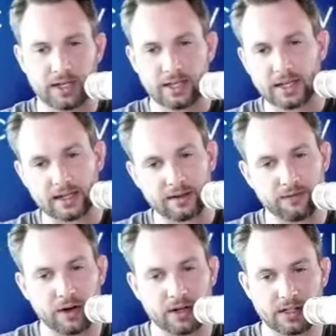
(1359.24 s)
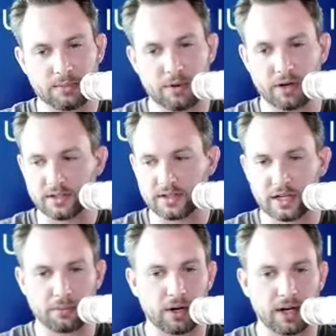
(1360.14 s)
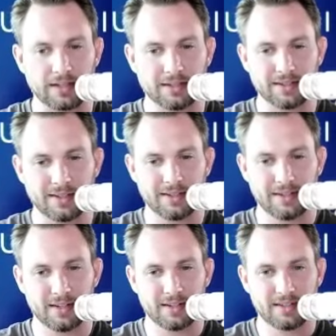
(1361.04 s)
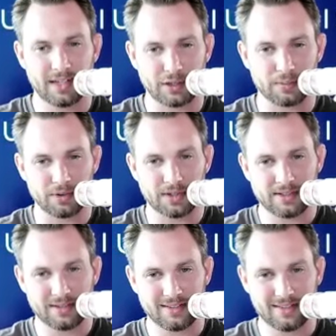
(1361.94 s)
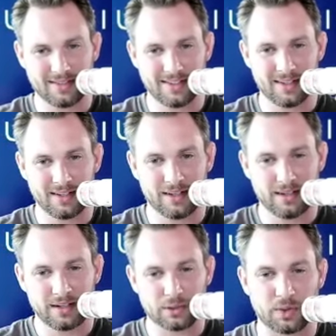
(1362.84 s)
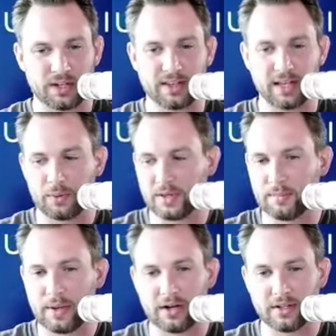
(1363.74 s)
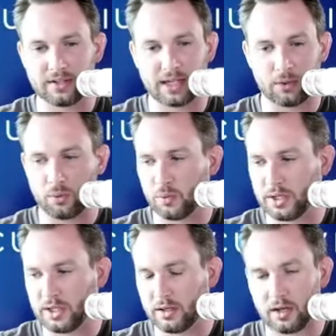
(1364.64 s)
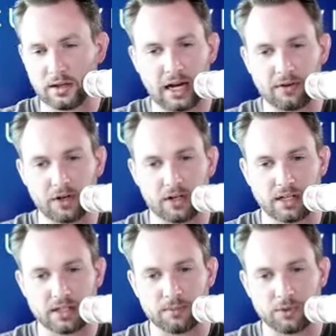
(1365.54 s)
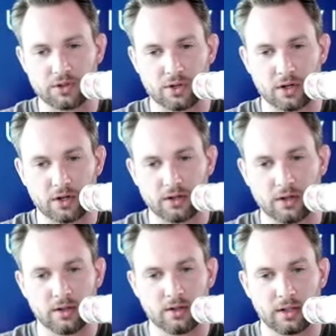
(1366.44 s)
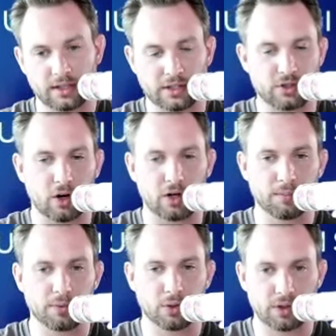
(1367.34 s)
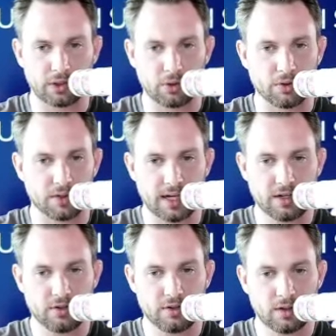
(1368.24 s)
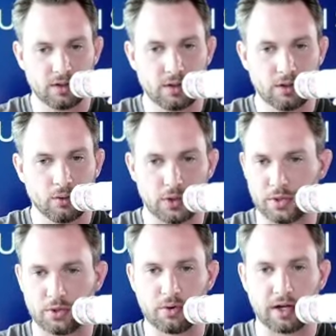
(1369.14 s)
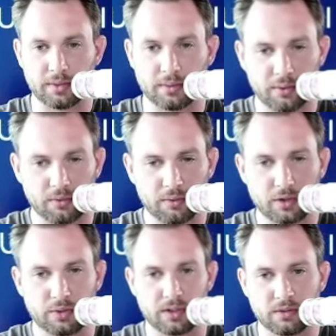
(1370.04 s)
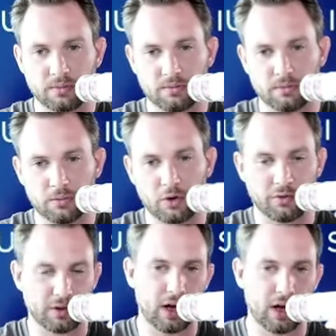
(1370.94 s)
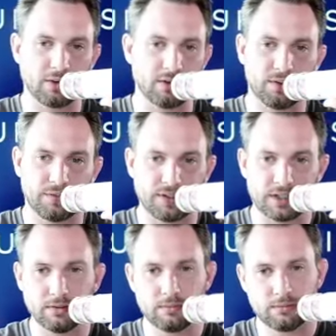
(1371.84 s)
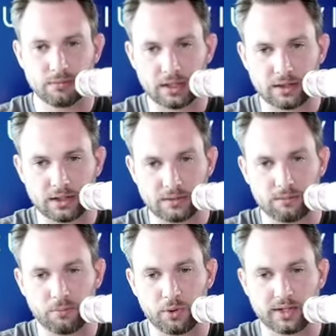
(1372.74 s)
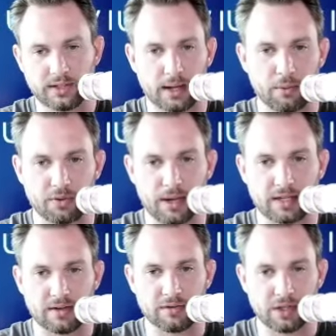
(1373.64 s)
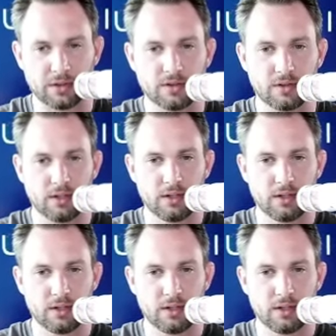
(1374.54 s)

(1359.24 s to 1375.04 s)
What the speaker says: in like a very experienced enterprise salesperson, because one of the thing with inbound, it's like a lot of our customers are like the startups early growth stage, which we crush. I mean, we've worked with over 150 at this point in time over the past 7 years.